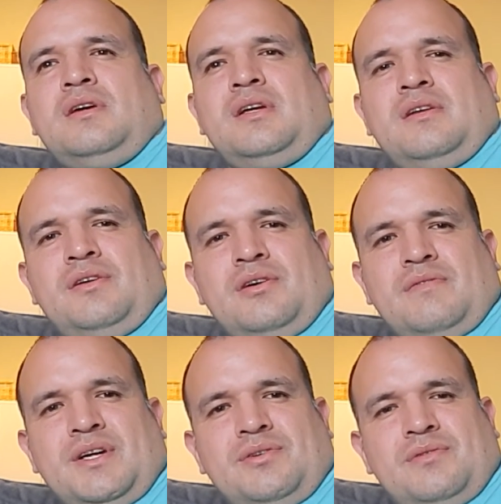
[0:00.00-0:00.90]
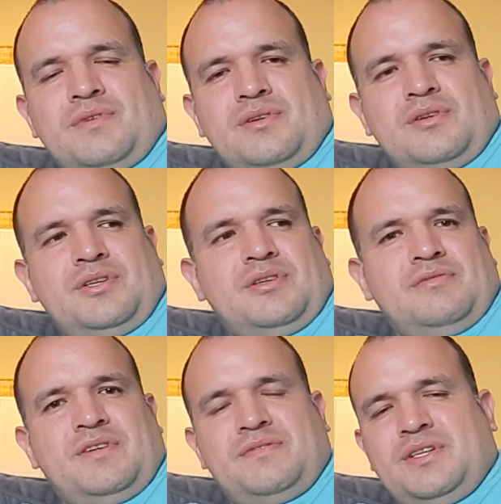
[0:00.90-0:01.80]
And, Vancouver,
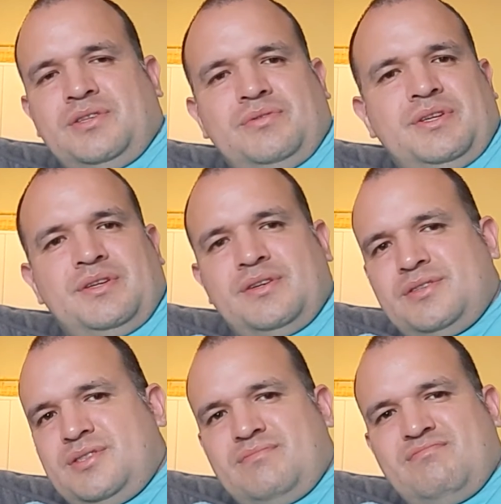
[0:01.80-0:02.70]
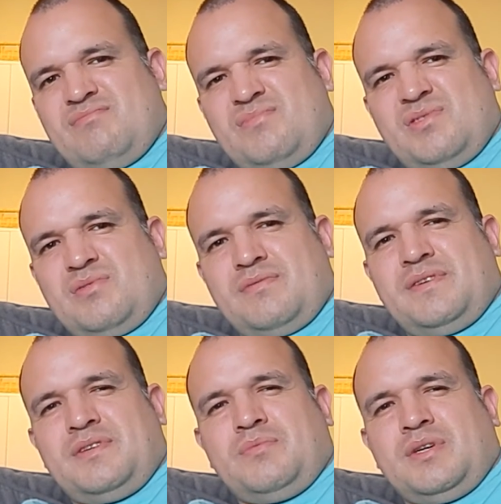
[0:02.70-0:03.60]
52 years and,
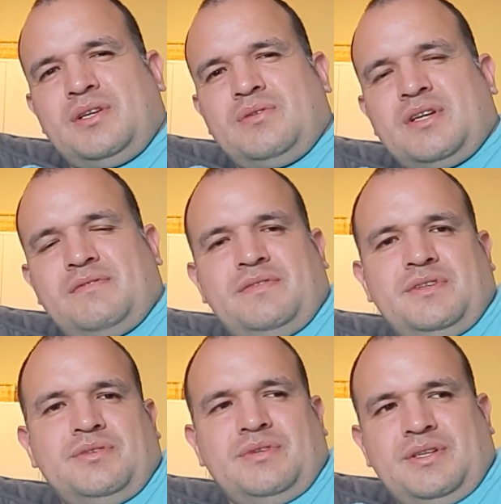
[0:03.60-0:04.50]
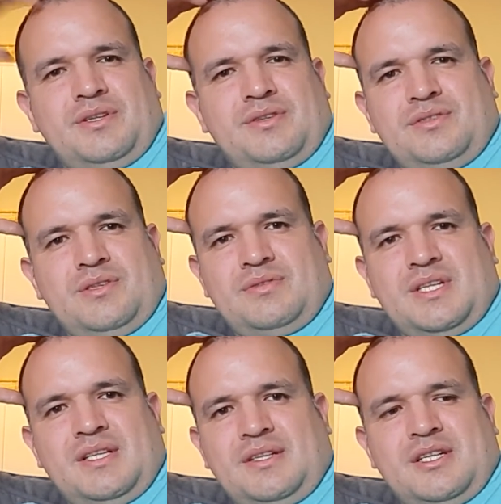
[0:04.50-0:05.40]
51 going on 52 years, no
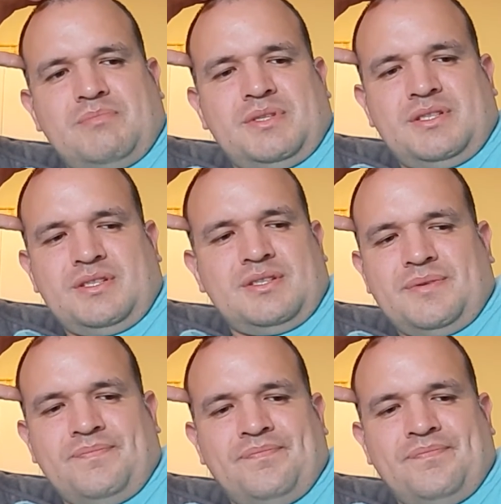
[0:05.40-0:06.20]
Stanley Cup. It's just,